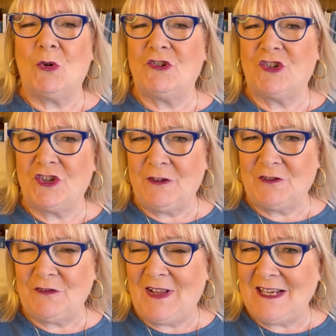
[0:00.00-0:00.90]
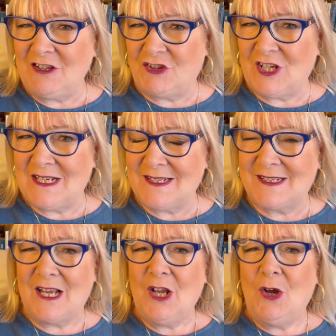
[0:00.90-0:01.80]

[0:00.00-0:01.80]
or shift of energies